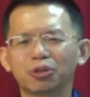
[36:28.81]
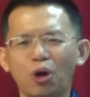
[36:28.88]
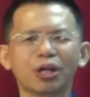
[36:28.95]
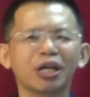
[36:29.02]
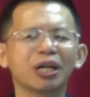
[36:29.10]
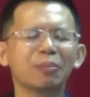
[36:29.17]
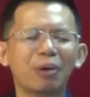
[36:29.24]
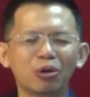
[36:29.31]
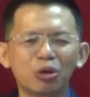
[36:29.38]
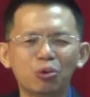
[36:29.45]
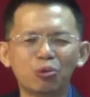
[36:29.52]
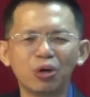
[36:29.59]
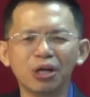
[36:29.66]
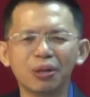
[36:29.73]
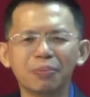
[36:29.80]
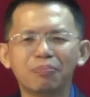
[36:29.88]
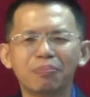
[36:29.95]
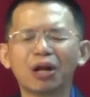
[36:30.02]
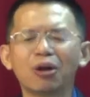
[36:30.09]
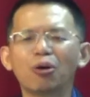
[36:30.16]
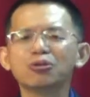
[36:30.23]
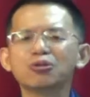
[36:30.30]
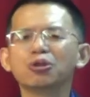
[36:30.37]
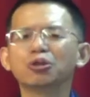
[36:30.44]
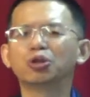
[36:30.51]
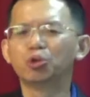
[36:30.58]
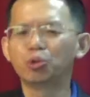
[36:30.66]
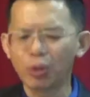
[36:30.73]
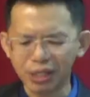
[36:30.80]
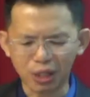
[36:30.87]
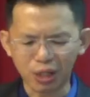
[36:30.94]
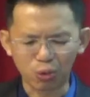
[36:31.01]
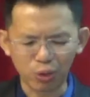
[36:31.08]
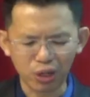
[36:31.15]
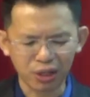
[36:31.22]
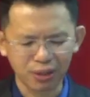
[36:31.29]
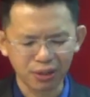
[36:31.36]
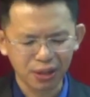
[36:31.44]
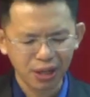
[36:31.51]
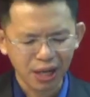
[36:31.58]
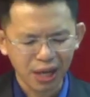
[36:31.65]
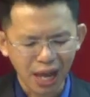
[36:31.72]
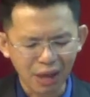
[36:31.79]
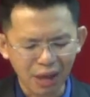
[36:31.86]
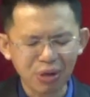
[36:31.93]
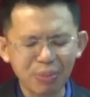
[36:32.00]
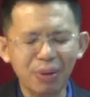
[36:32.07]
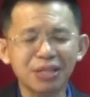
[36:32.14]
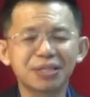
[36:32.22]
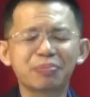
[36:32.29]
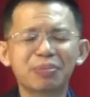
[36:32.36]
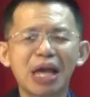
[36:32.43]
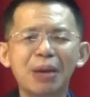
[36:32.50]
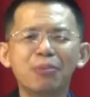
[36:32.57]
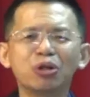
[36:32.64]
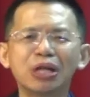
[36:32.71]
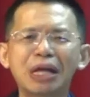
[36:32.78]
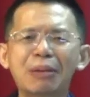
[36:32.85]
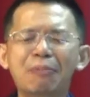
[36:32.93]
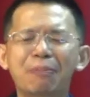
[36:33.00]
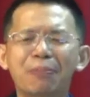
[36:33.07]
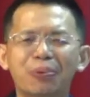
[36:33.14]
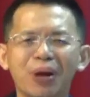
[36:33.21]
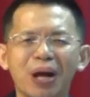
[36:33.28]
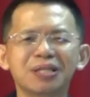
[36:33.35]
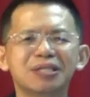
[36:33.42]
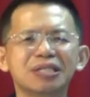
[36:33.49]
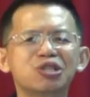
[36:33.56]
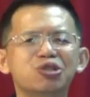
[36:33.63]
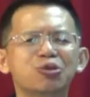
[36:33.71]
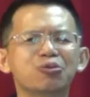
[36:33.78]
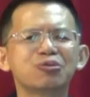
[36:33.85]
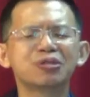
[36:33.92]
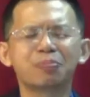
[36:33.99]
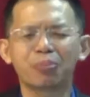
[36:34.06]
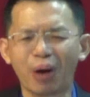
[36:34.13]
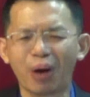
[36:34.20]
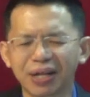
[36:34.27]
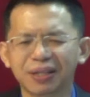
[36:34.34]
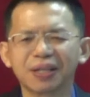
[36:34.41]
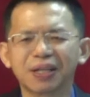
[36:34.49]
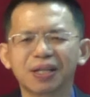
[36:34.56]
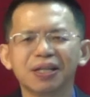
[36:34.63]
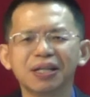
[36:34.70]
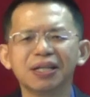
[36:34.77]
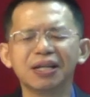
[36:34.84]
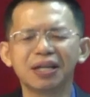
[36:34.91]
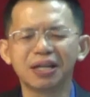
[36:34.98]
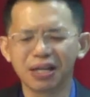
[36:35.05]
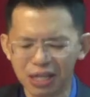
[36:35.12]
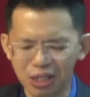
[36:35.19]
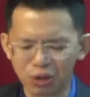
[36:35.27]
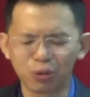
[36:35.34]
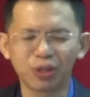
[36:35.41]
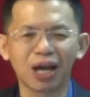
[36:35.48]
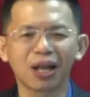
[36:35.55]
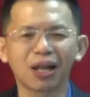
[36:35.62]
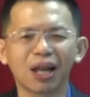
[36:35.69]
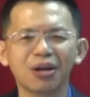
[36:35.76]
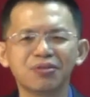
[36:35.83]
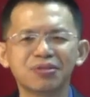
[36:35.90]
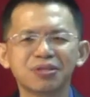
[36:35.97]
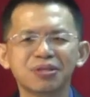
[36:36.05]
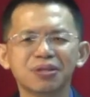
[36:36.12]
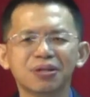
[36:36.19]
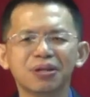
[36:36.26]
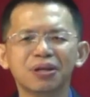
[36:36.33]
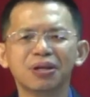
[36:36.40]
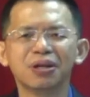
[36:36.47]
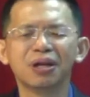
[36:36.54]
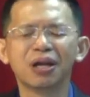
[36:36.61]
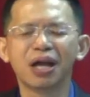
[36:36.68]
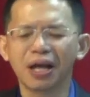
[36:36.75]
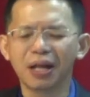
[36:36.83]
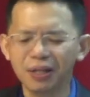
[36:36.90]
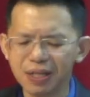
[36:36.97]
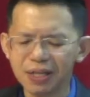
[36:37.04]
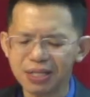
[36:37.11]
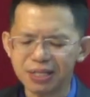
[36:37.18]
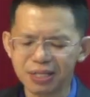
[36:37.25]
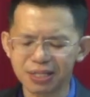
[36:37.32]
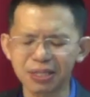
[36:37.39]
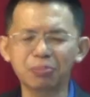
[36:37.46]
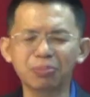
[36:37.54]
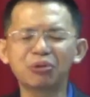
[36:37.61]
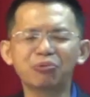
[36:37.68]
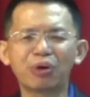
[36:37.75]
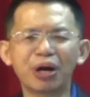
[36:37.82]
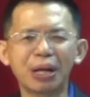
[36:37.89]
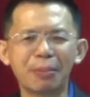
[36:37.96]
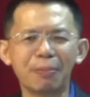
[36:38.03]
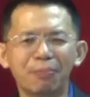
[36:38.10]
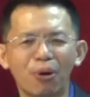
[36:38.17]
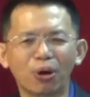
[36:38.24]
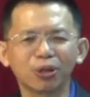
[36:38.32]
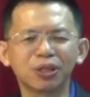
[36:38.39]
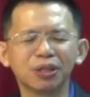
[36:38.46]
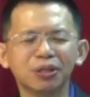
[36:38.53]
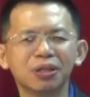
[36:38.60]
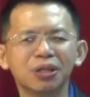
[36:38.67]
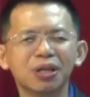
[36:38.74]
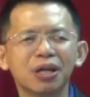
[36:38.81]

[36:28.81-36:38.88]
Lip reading: talking about the word, but also doing the word. And we must be able to impress these truths practically into their lives. And I think this is something very important.